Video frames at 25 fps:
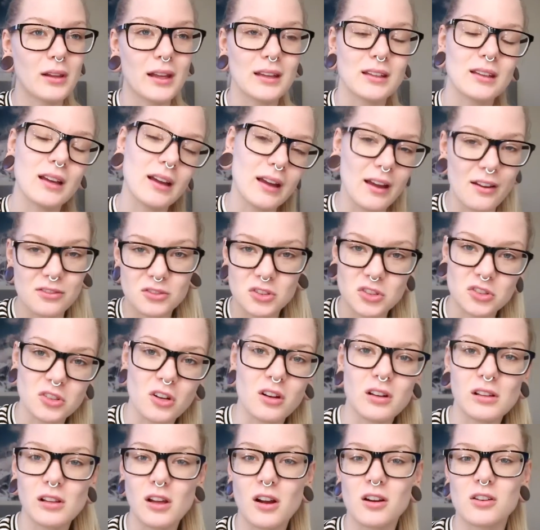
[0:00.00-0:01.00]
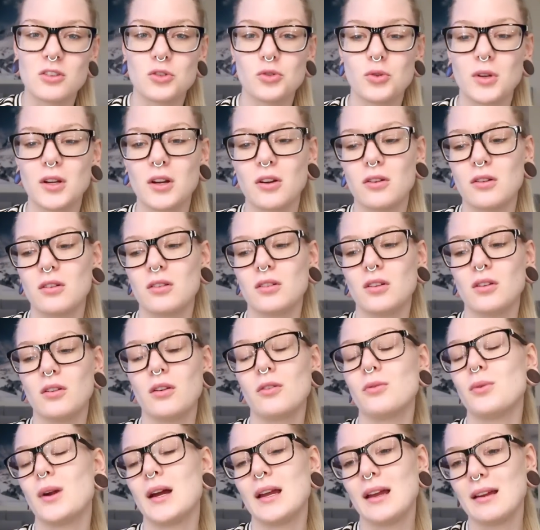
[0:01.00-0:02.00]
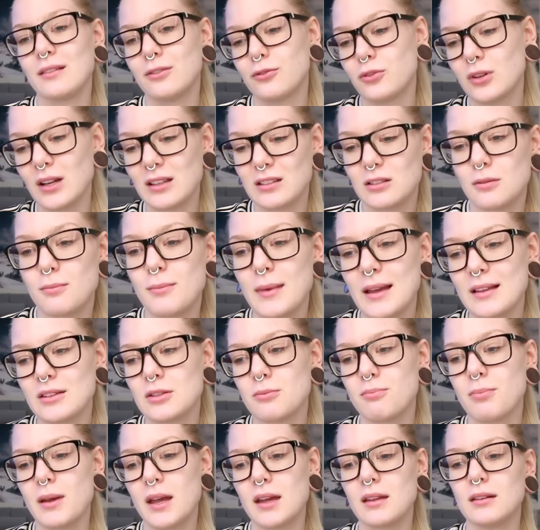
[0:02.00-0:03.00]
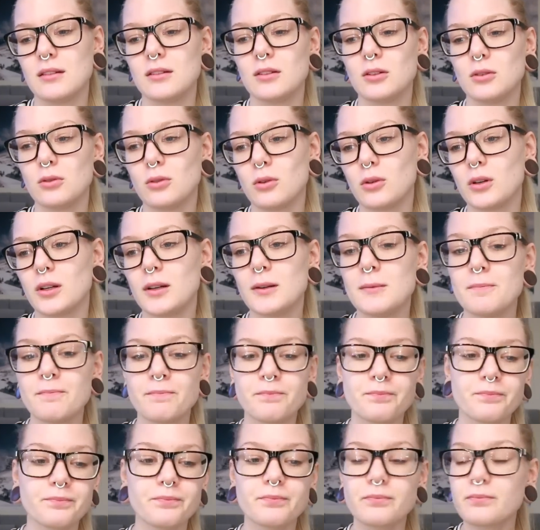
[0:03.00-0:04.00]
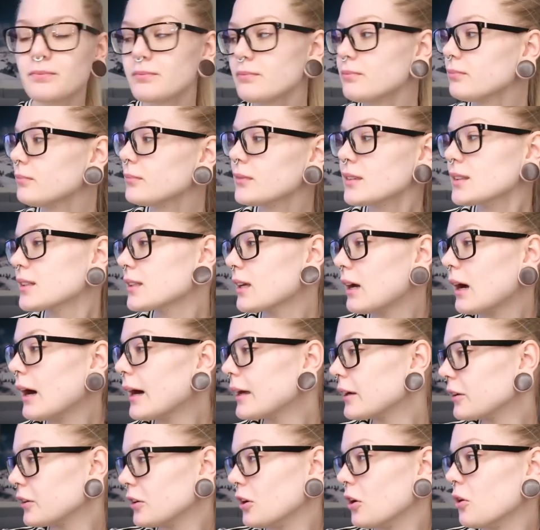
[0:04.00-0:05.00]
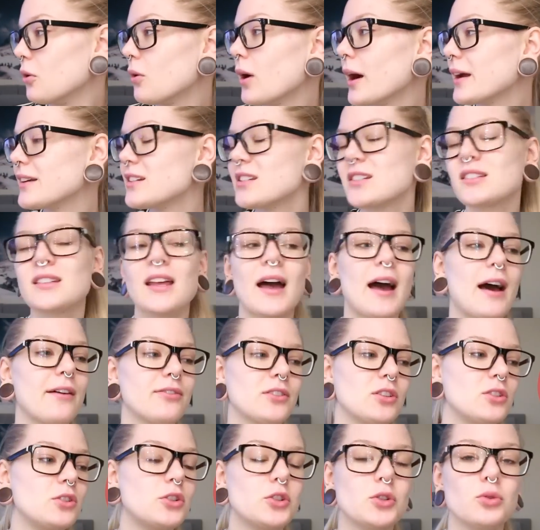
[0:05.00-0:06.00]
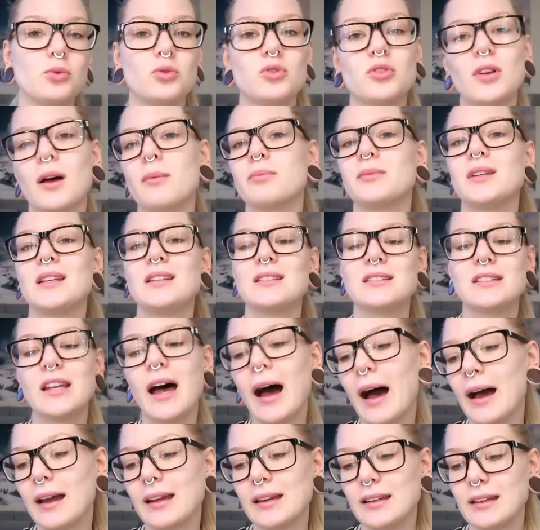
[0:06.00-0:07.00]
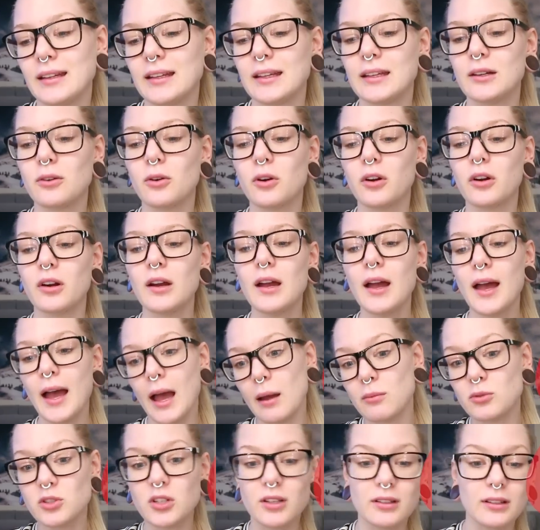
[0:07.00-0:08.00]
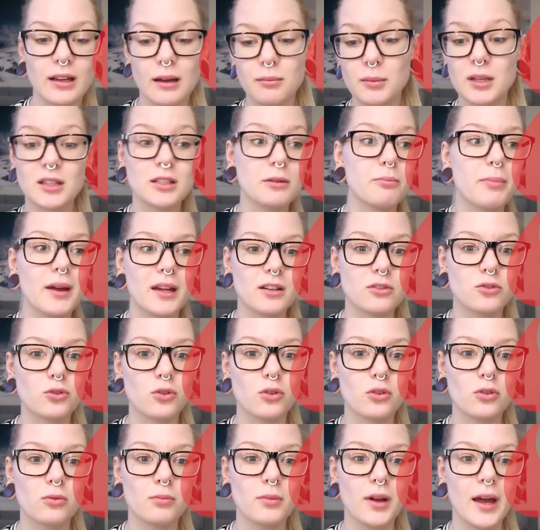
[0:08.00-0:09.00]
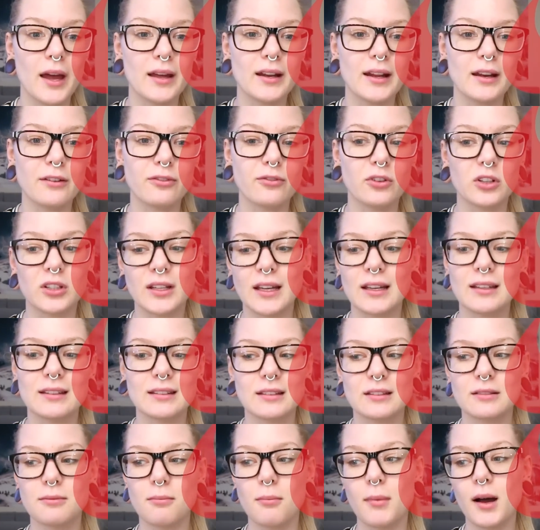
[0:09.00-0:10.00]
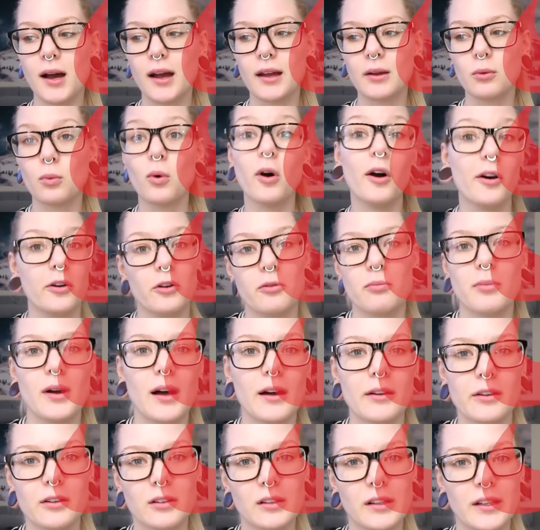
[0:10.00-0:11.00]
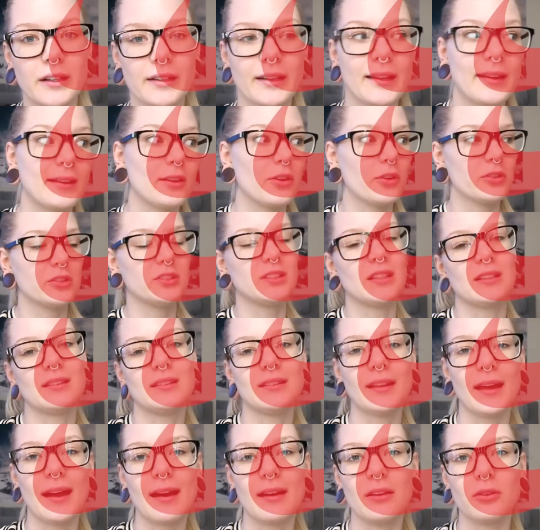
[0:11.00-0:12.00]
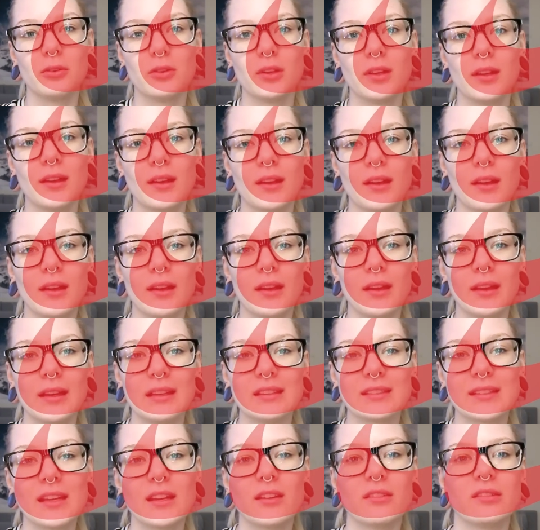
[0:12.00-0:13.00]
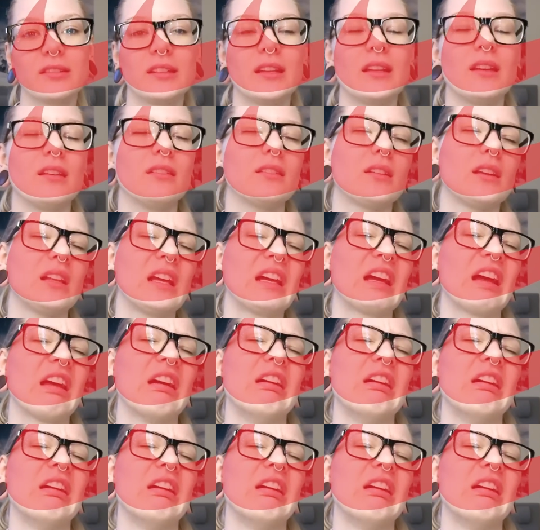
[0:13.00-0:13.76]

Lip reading: like, I have to start laundry, or right, I forgot to make the bed, or I don't know, I just have to do something tiny, or I'm in the bedroom and I forget my water bottle and then I go sit down. Instead of sitting there like,